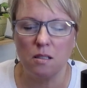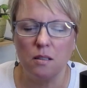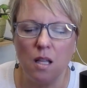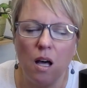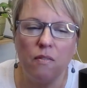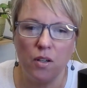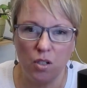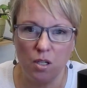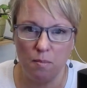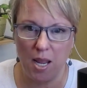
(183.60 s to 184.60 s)
love a
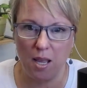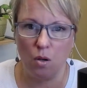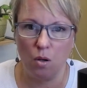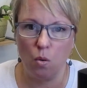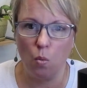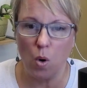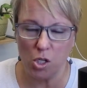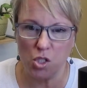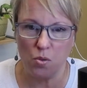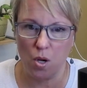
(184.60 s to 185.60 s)
good man
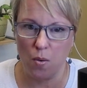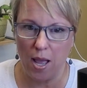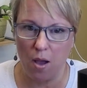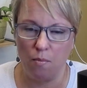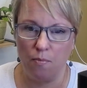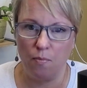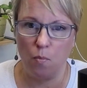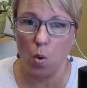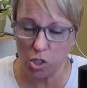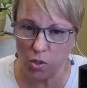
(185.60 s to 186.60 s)
once you know how,
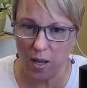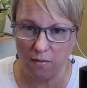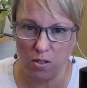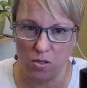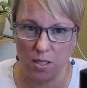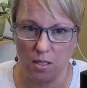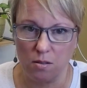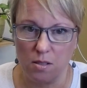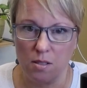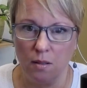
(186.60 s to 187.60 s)
once you have those
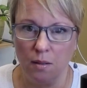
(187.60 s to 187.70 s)
skills.